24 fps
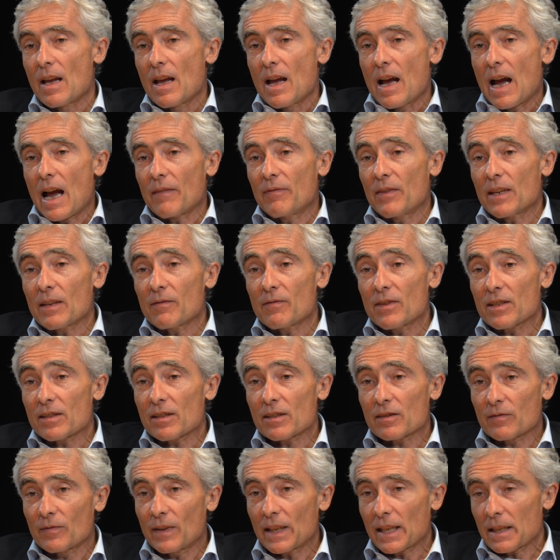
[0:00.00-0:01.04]
I think this
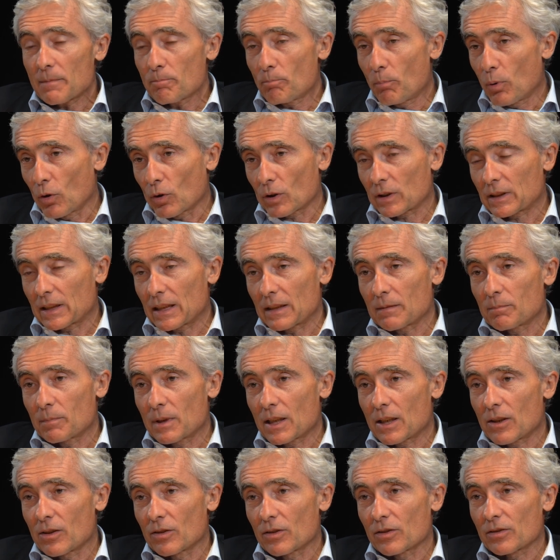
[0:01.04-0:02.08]
is very important
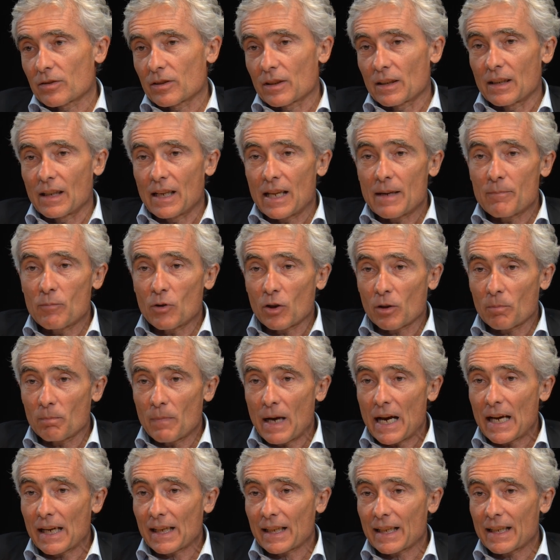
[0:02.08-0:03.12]
because labor
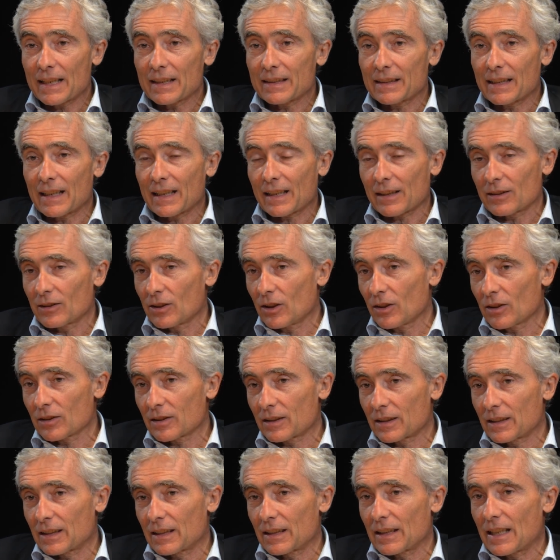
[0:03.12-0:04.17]
markets are not
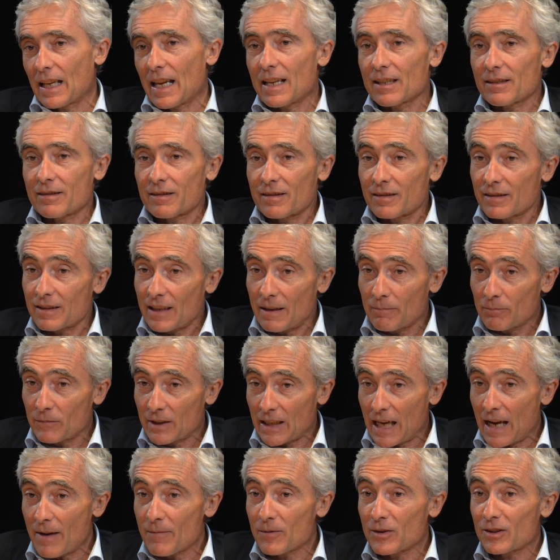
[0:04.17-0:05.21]
as
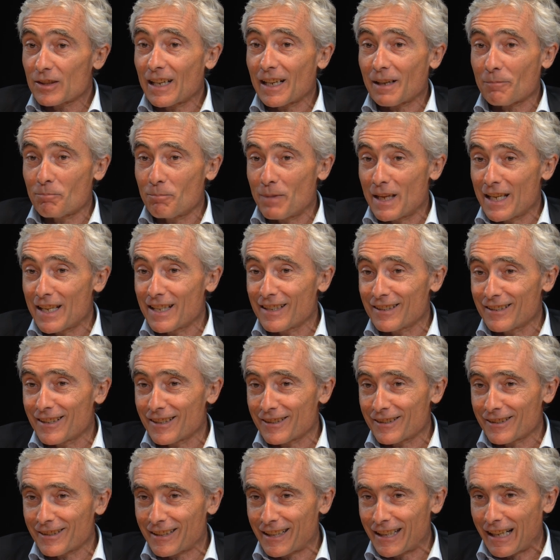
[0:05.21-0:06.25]
sometimes are being
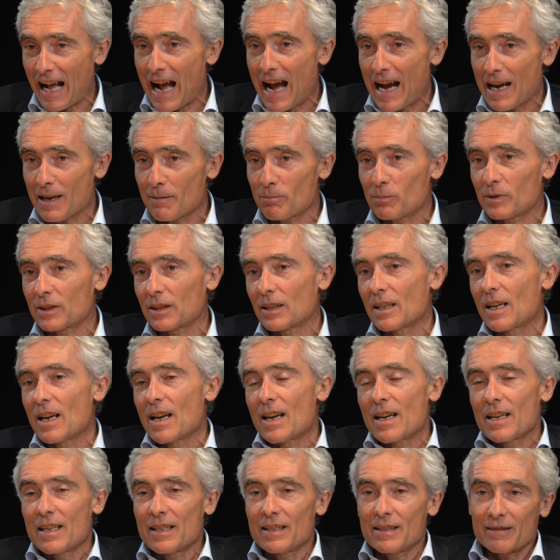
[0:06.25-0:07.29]
described
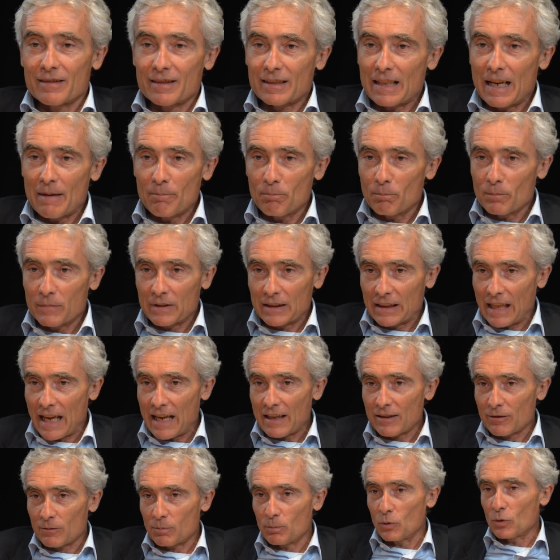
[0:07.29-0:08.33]
in some
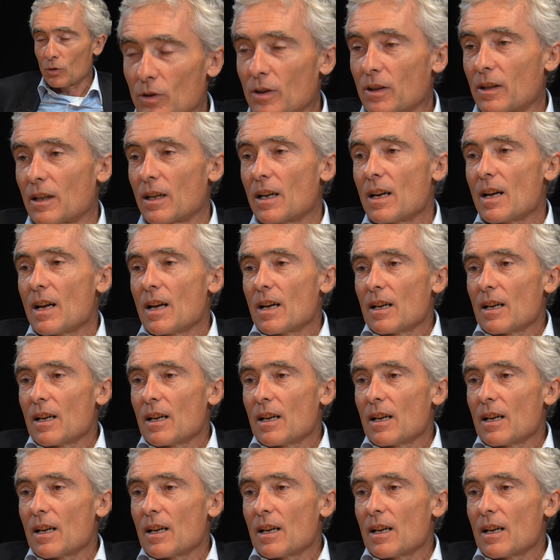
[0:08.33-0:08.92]
textbook.